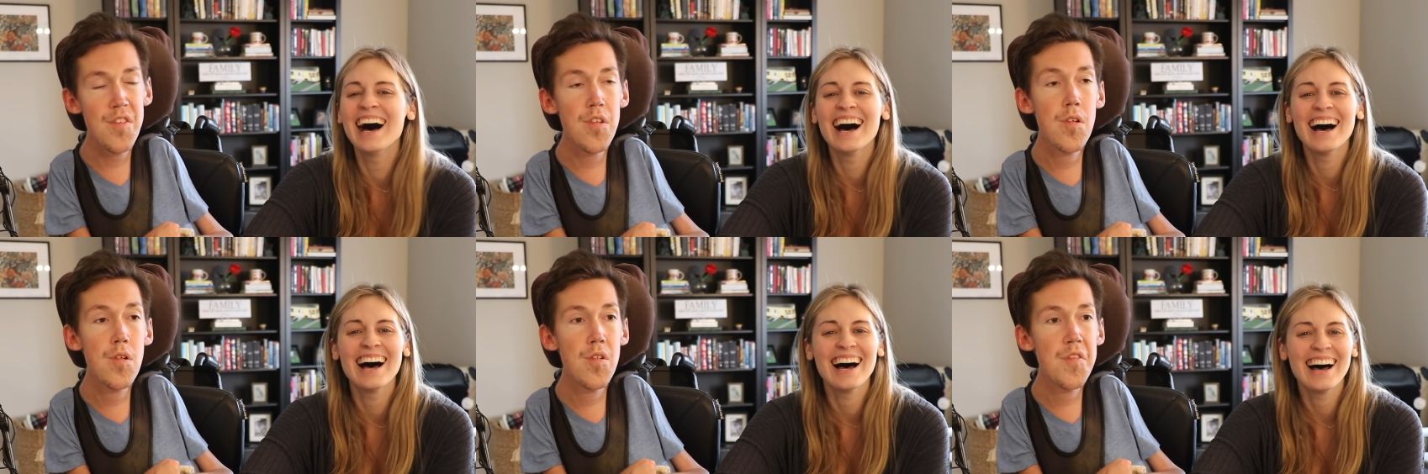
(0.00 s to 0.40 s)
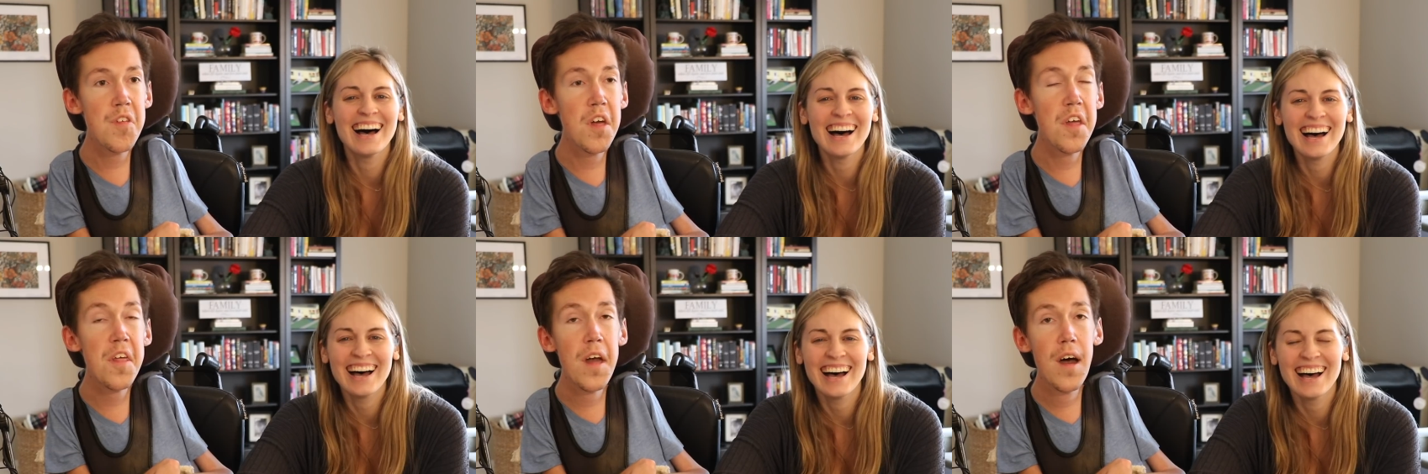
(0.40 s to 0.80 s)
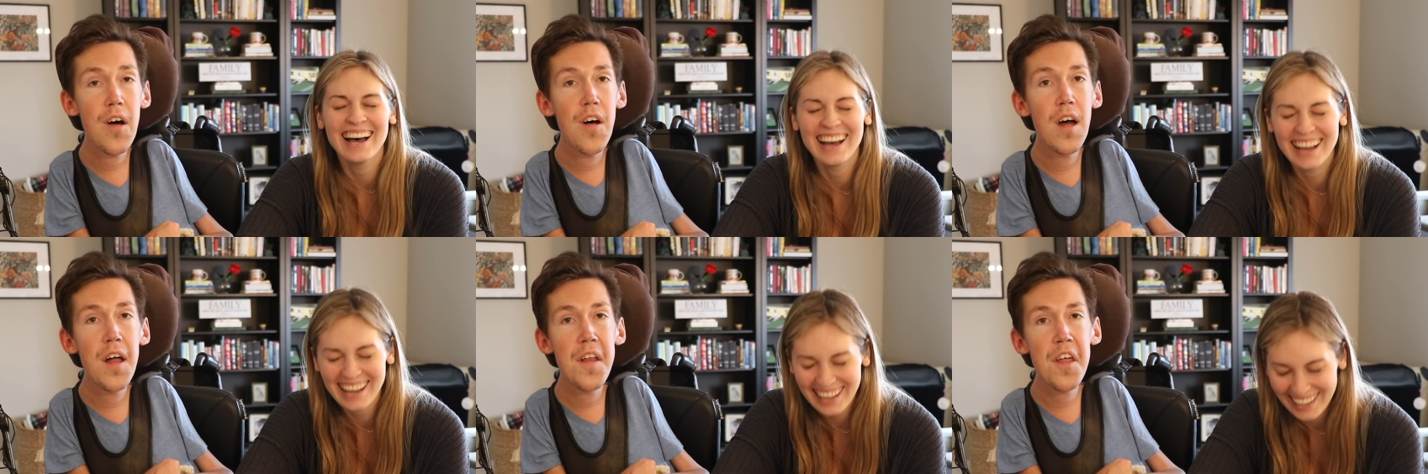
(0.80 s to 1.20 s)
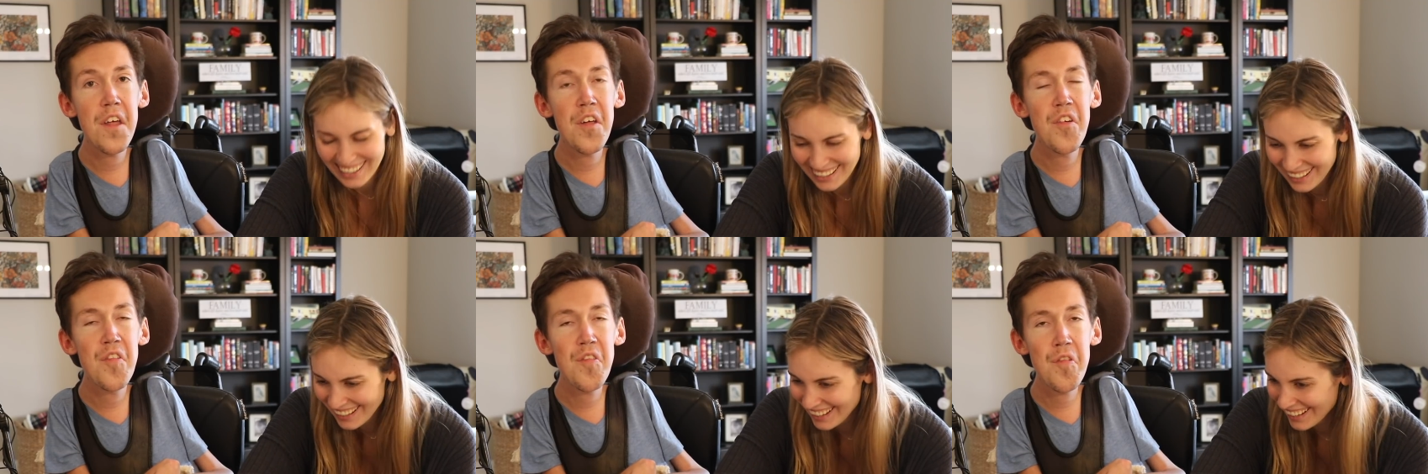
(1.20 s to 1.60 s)
Speaker 1: to take out
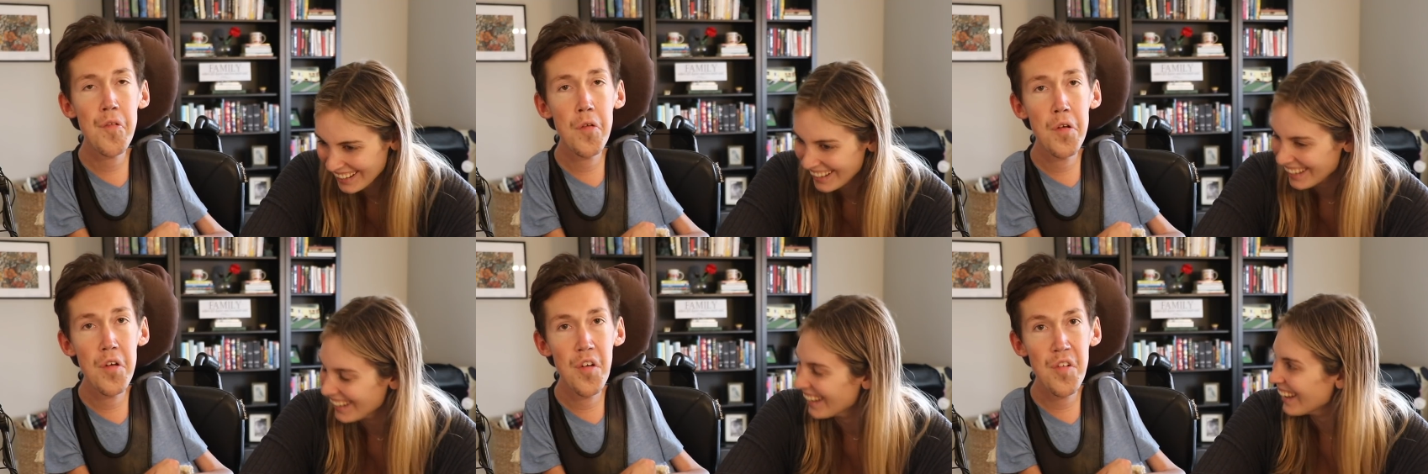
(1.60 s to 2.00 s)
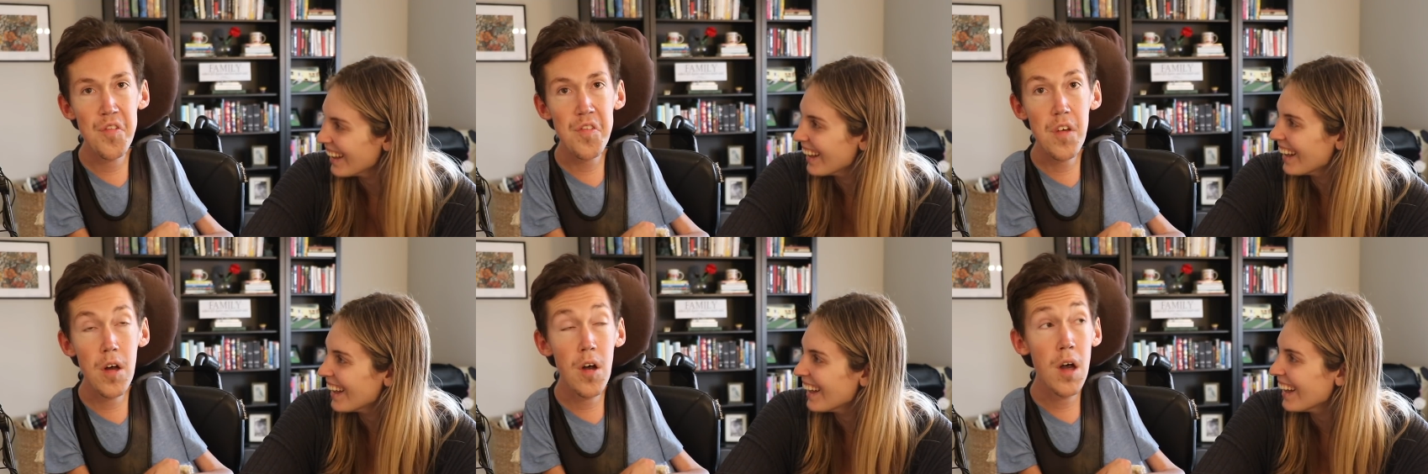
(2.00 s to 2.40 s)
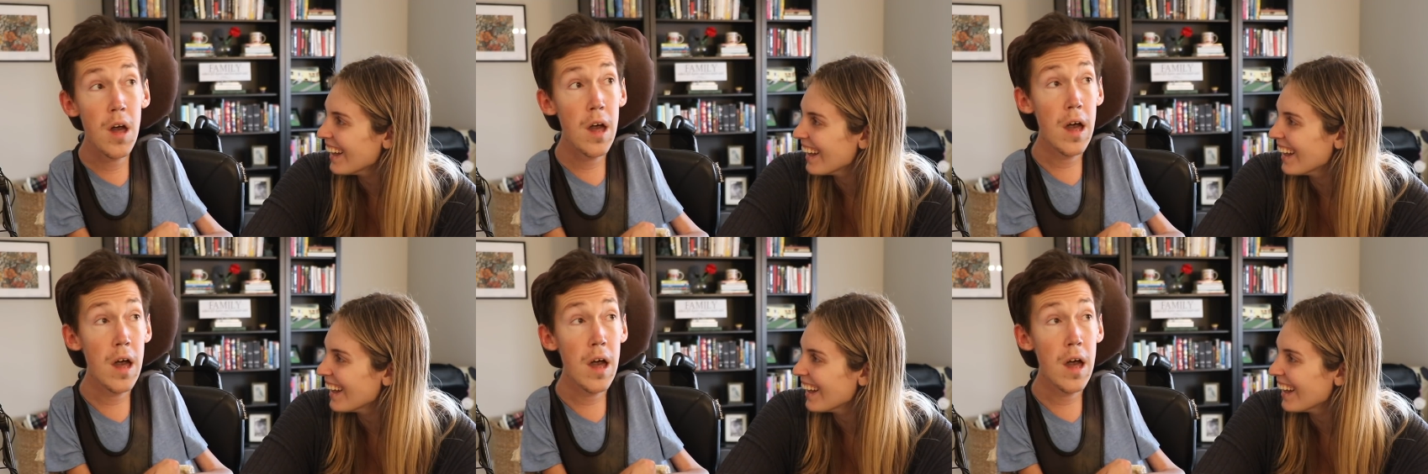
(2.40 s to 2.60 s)
any intruders. So